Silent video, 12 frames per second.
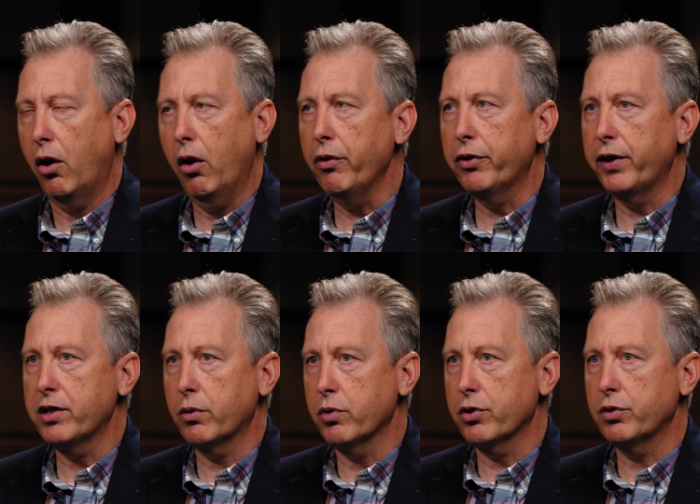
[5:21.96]
All the things
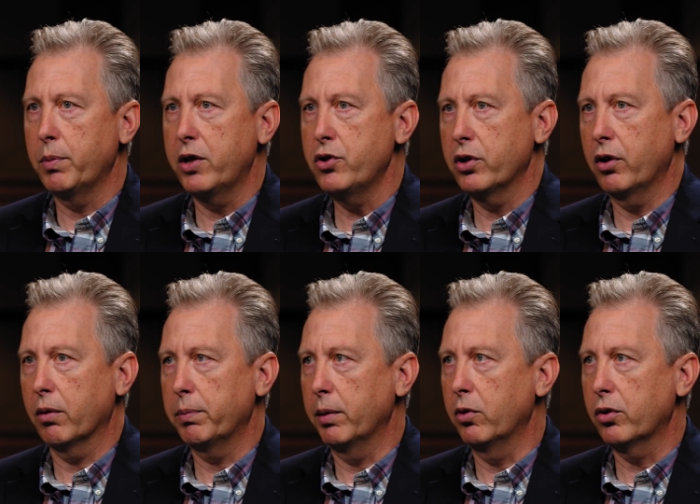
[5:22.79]
that were just mentioned are
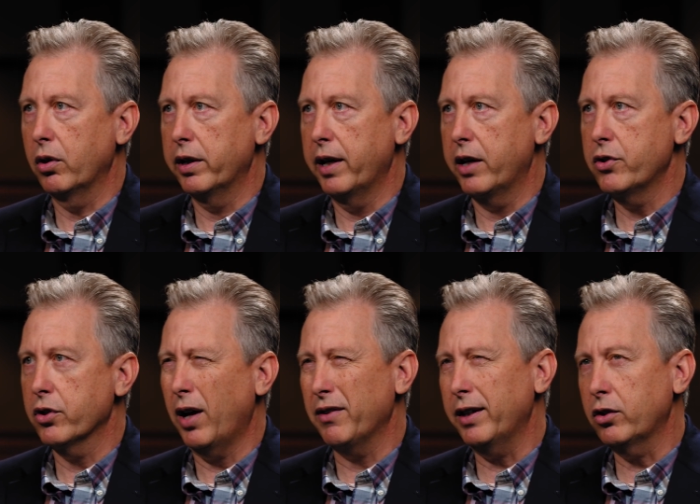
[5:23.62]
biblical in
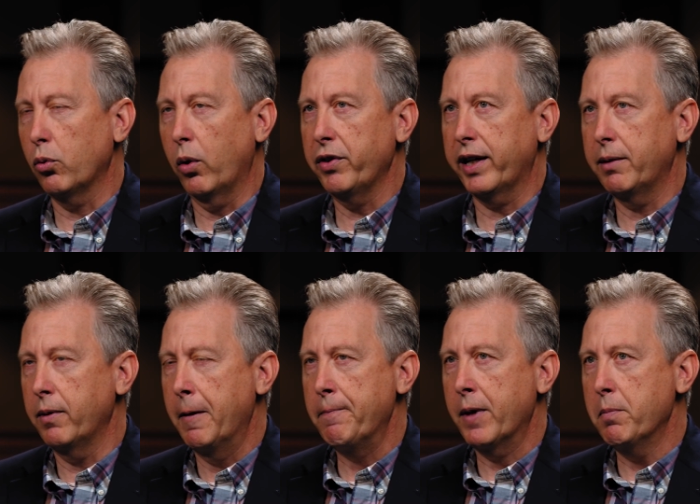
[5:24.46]
nature. I think the one thing
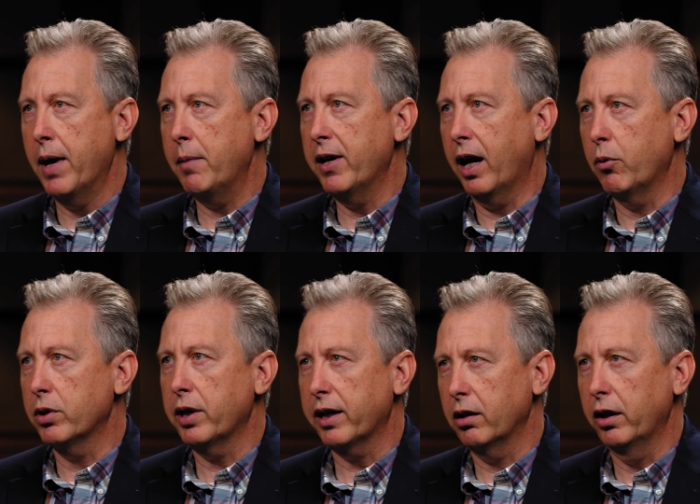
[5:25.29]
maybe I would
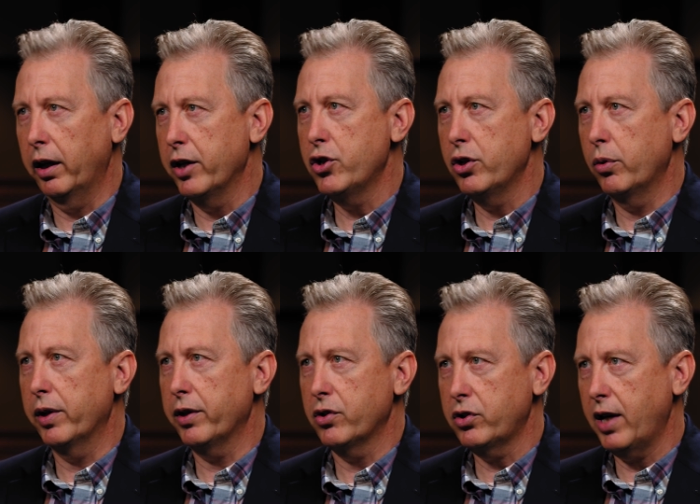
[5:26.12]
take a little issue
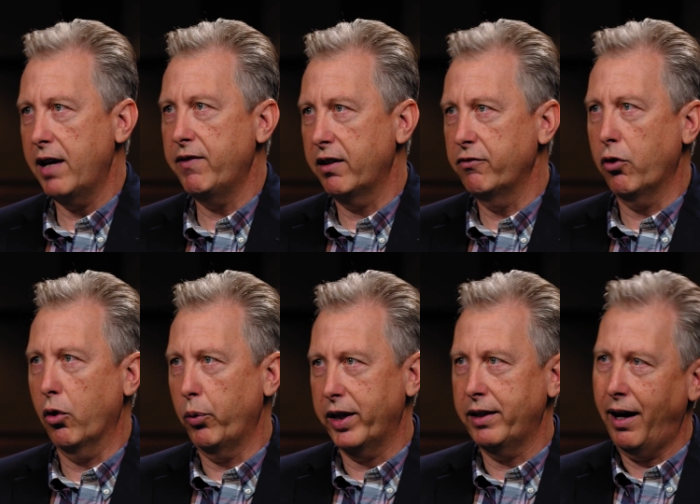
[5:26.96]
with is saving
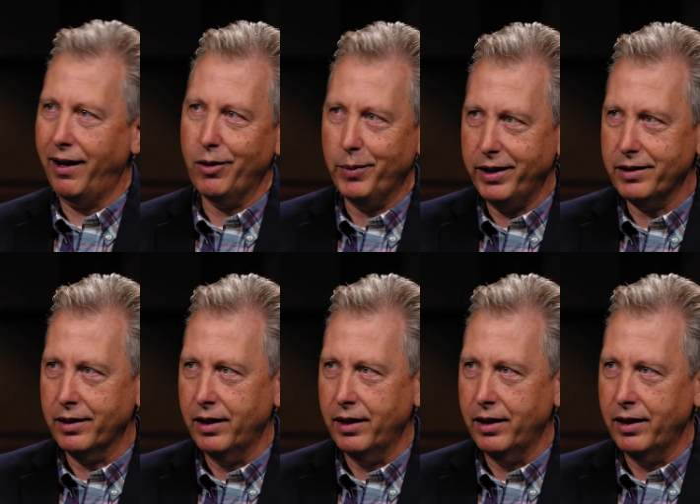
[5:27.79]
for retirement.